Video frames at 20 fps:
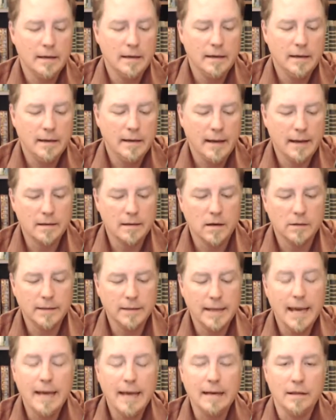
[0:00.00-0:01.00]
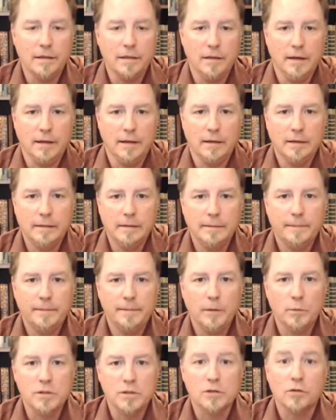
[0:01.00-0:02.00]
and hardly anything
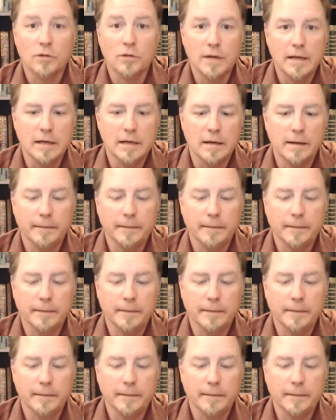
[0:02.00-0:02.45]
was green.